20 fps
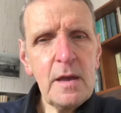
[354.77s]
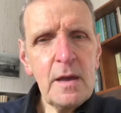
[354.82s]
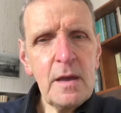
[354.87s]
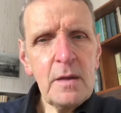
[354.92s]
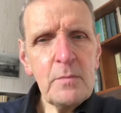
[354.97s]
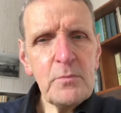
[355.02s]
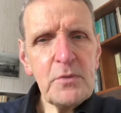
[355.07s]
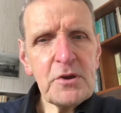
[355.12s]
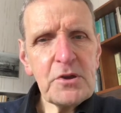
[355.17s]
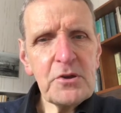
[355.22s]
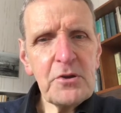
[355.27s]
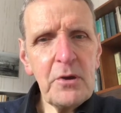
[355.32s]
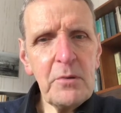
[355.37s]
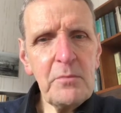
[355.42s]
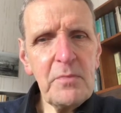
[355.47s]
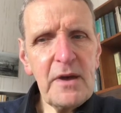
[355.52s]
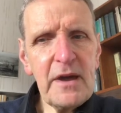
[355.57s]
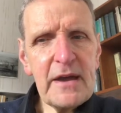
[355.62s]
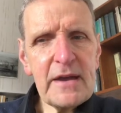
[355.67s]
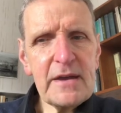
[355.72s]
But come
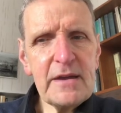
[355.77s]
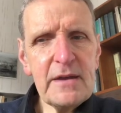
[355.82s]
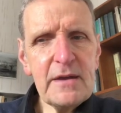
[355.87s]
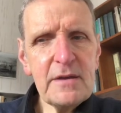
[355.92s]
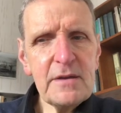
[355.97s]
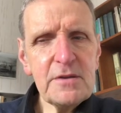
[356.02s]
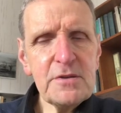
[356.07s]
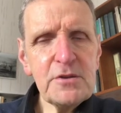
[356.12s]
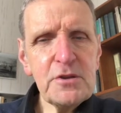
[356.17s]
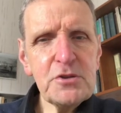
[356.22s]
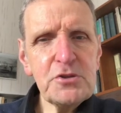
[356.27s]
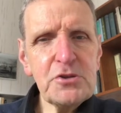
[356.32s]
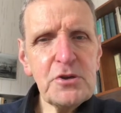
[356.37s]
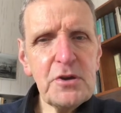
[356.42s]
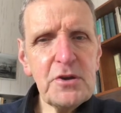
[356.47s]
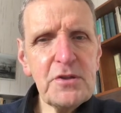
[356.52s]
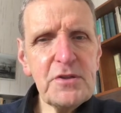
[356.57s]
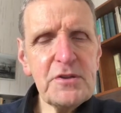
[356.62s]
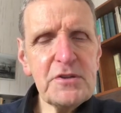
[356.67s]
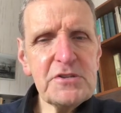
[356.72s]
back to
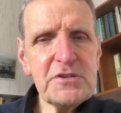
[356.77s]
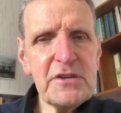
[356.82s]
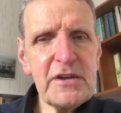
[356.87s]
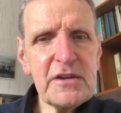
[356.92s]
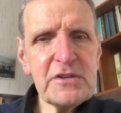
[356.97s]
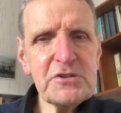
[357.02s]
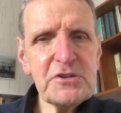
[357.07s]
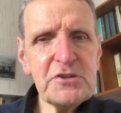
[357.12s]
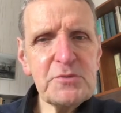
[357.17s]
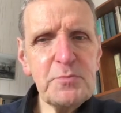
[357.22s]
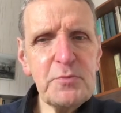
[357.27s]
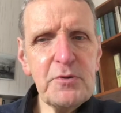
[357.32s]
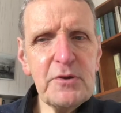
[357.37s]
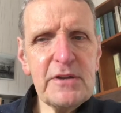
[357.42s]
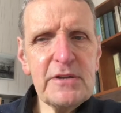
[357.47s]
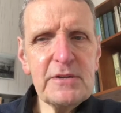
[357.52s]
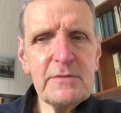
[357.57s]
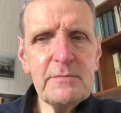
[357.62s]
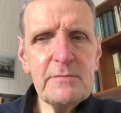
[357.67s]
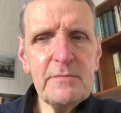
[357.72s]
Jonathan Sachs's
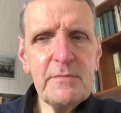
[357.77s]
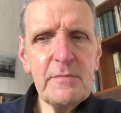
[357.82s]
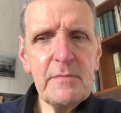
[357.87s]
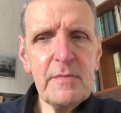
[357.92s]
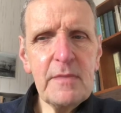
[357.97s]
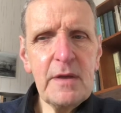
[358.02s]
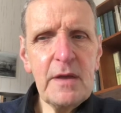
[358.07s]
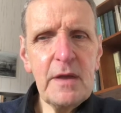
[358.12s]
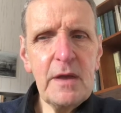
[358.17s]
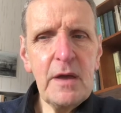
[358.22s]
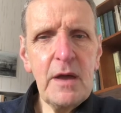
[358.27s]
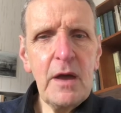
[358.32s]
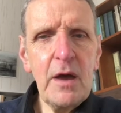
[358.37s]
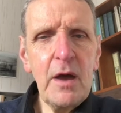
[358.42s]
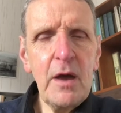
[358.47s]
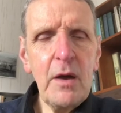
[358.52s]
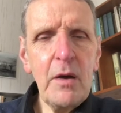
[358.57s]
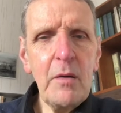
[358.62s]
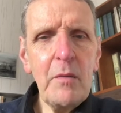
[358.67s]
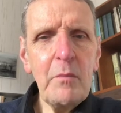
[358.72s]
point.
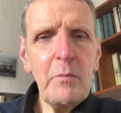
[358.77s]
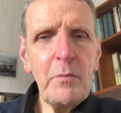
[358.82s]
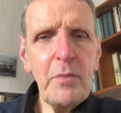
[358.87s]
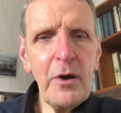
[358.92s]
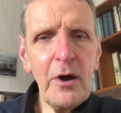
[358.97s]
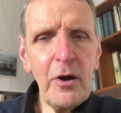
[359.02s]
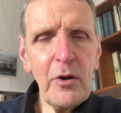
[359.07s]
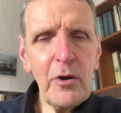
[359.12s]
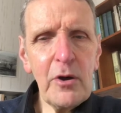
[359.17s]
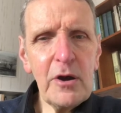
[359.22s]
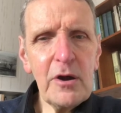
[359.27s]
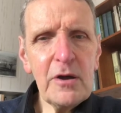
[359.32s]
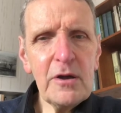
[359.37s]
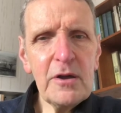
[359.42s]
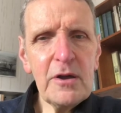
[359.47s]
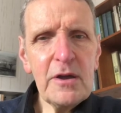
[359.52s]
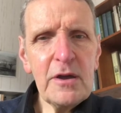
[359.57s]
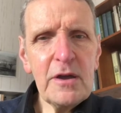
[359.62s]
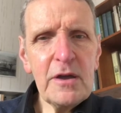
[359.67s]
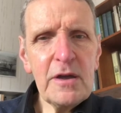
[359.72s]
Power
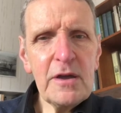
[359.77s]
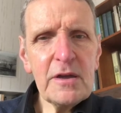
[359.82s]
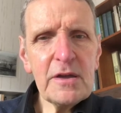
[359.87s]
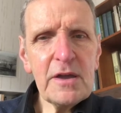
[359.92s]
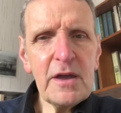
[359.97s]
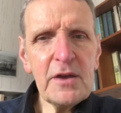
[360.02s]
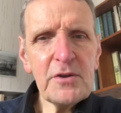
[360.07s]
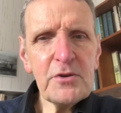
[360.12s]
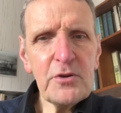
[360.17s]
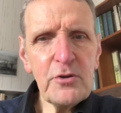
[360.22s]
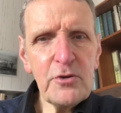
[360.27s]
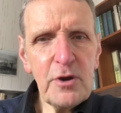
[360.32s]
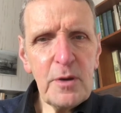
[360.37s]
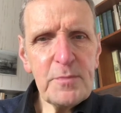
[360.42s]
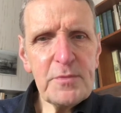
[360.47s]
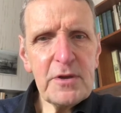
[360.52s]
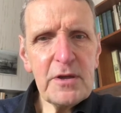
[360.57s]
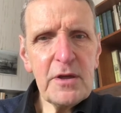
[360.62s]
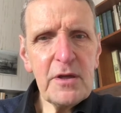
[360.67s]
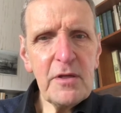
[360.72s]
can
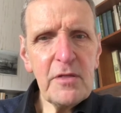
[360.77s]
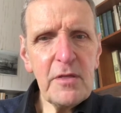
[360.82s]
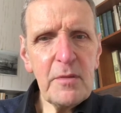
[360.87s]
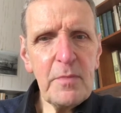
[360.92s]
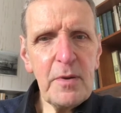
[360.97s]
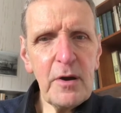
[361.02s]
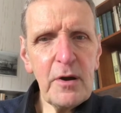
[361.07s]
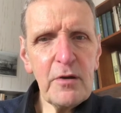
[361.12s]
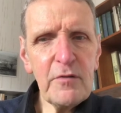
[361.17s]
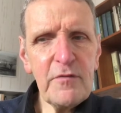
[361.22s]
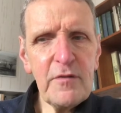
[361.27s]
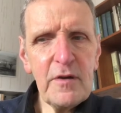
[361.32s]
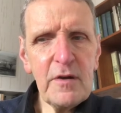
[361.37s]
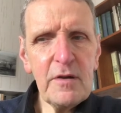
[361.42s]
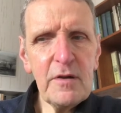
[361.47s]
corrupt the powerful,